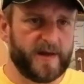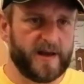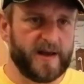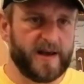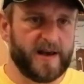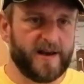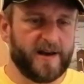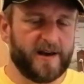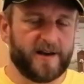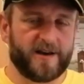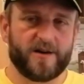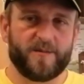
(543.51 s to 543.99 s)

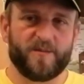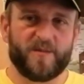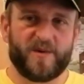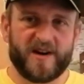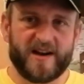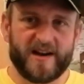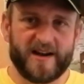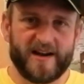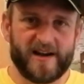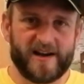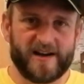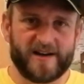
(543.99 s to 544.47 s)
the
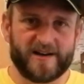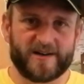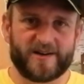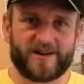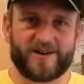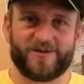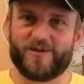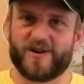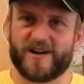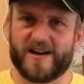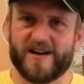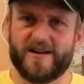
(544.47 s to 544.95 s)
company in
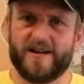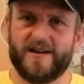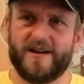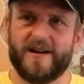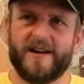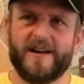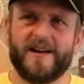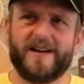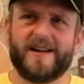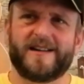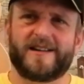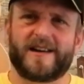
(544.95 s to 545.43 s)
Korea
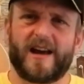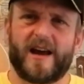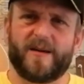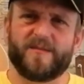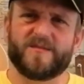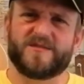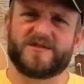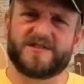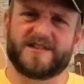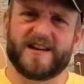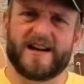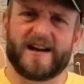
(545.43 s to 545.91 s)

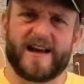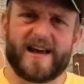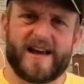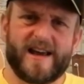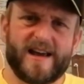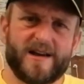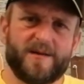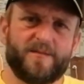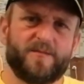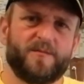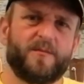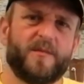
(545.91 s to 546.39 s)
kept
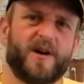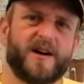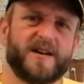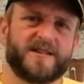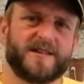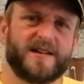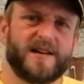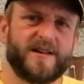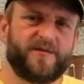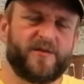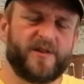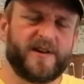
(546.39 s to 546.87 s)
delaying
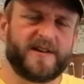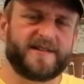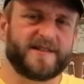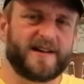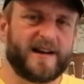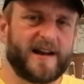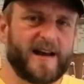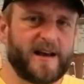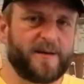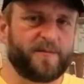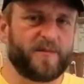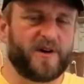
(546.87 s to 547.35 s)
my delivery,
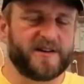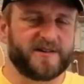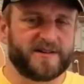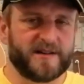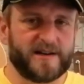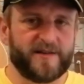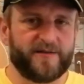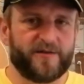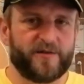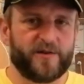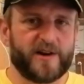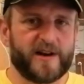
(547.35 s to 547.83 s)

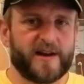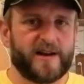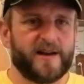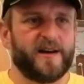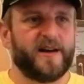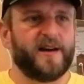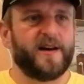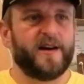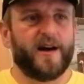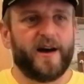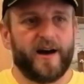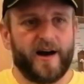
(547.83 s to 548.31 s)

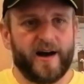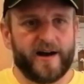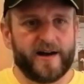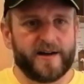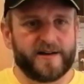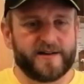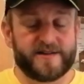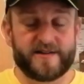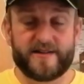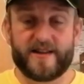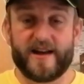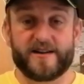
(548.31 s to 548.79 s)

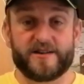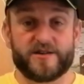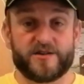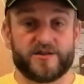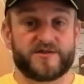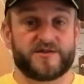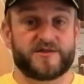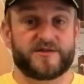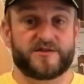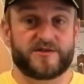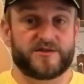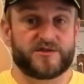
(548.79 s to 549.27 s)
and then
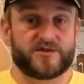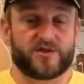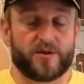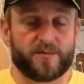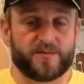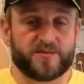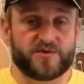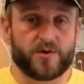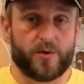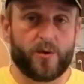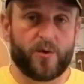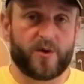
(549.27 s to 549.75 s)
just
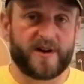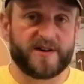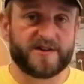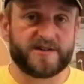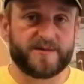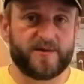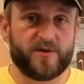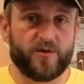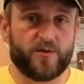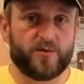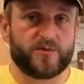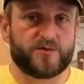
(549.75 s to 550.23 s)
stopped talking
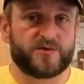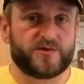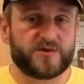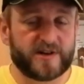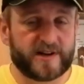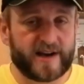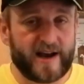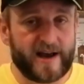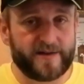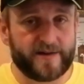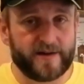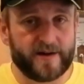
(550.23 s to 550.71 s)
to me
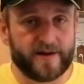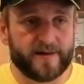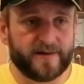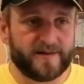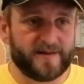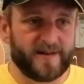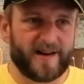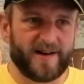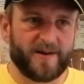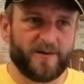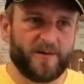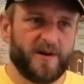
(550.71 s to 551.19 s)
altogether.
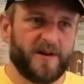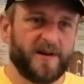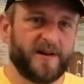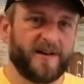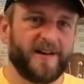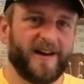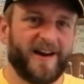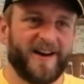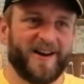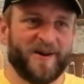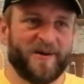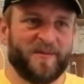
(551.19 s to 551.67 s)
Now,
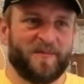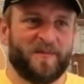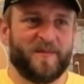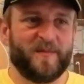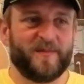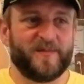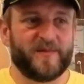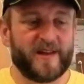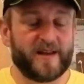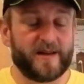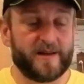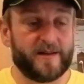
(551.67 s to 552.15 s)

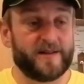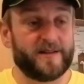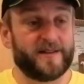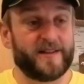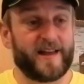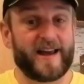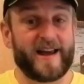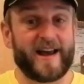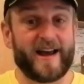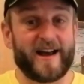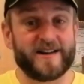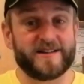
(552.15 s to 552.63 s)
they
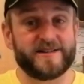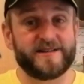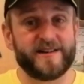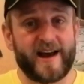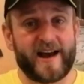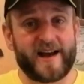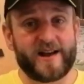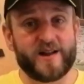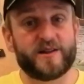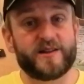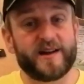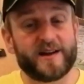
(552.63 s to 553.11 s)
had
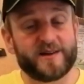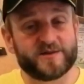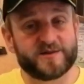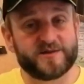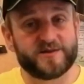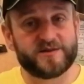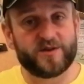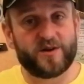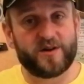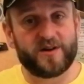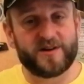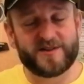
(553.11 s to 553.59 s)

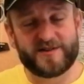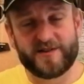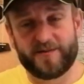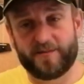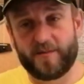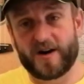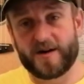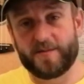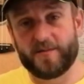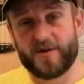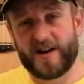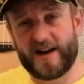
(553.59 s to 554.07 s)
$8,000
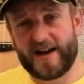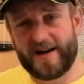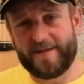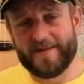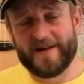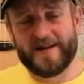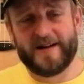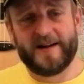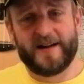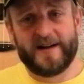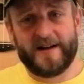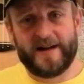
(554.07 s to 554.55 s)
of my
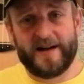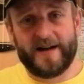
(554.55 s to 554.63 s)
money,